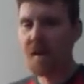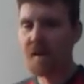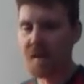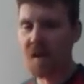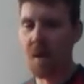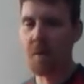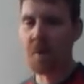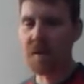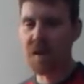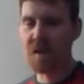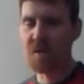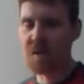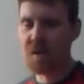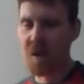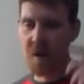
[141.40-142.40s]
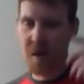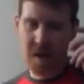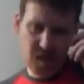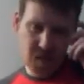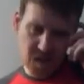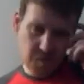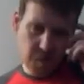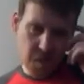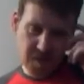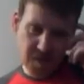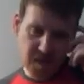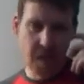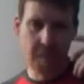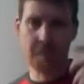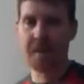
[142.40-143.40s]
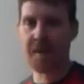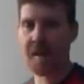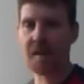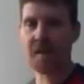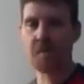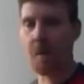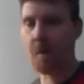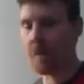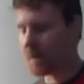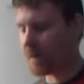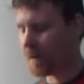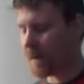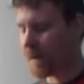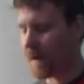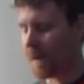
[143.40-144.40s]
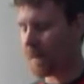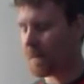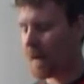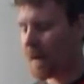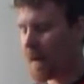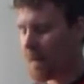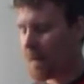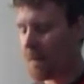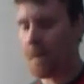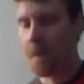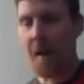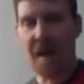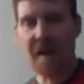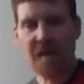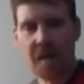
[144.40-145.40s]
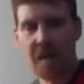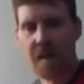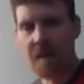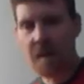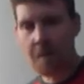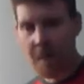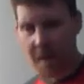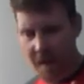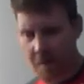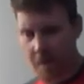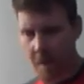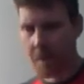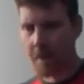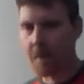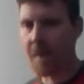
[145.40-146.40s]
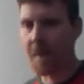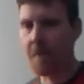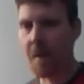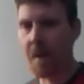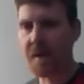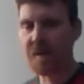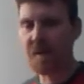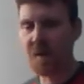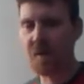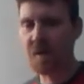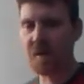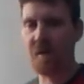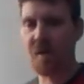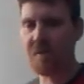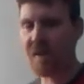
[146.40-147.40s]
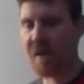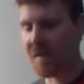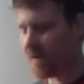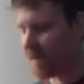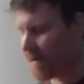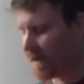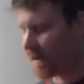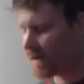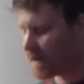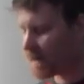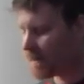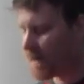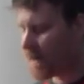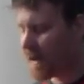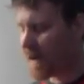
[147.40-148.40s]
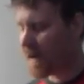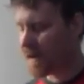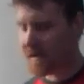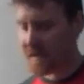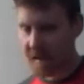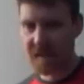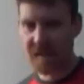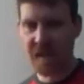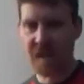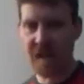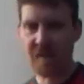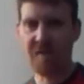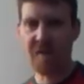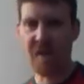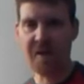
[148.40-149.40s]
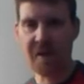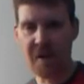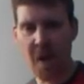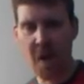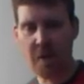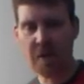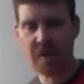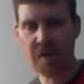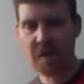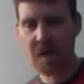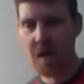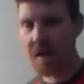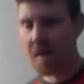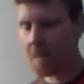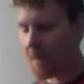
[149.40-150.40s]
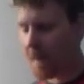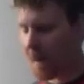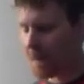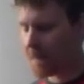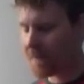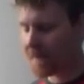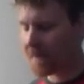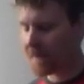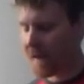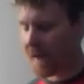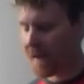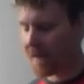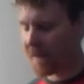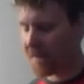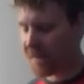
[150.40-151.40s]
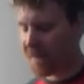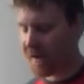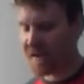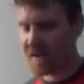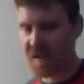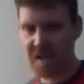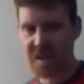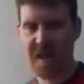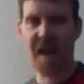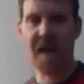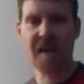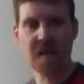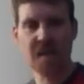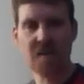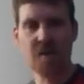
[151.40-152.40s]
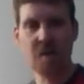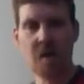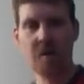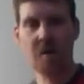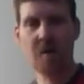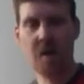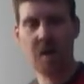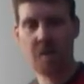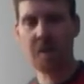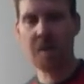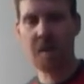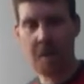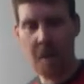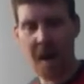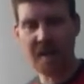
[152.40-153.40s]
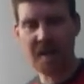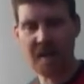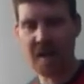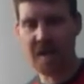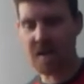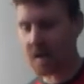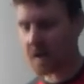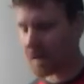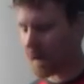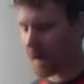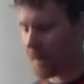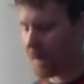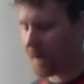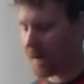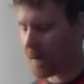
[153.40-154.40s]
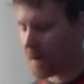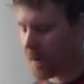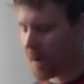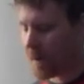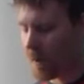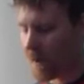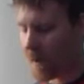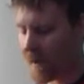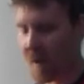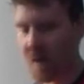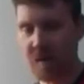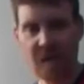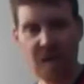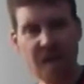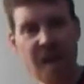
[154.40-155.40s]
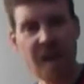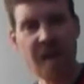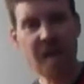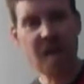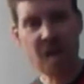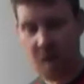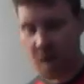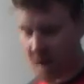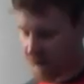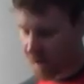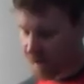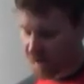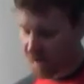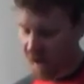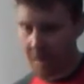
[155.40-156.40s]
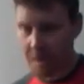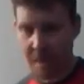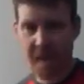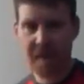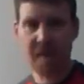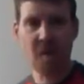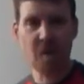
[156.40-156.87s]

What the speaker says: Now, it's not exactly Chopin, is it? Not at all. So we need to know how to spice it up, and that's what we'll do here. But the big problem that my students often have with this is, yes, they can find the notes, but they forget to change